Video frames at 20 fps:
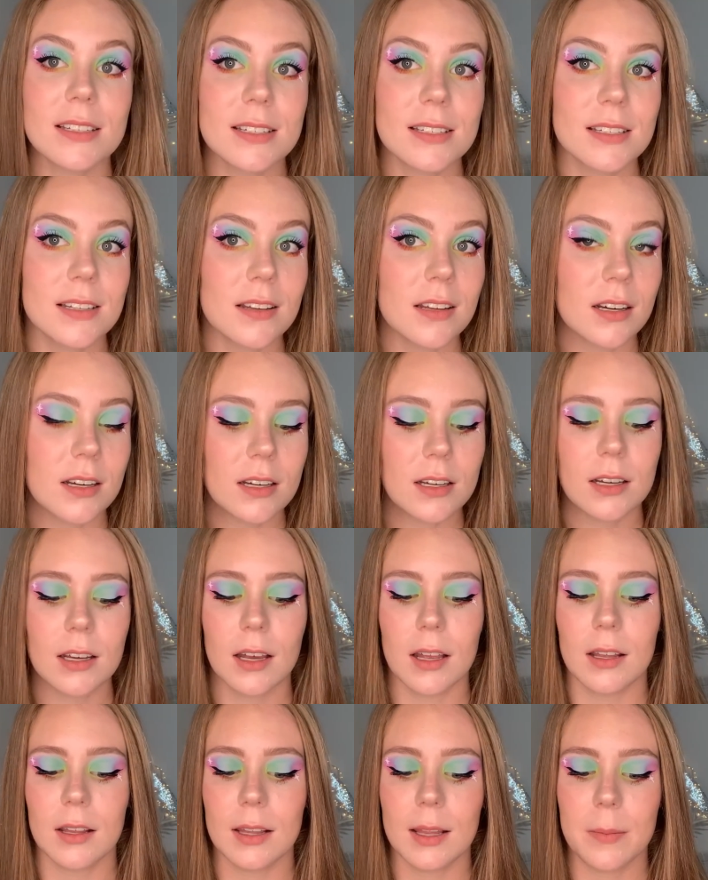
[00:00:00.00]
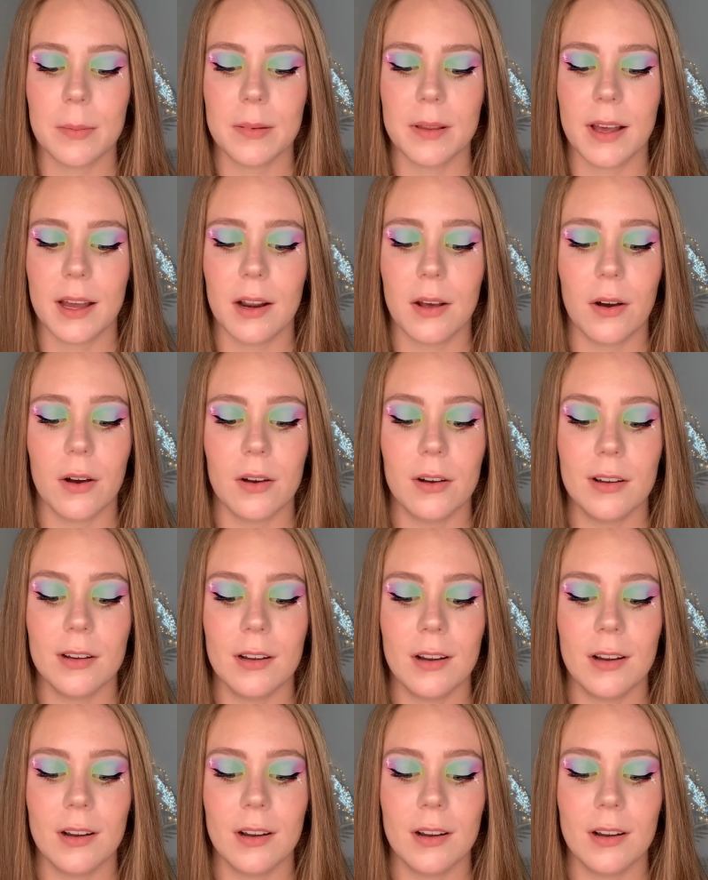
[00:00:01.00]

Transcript: the lip liner on.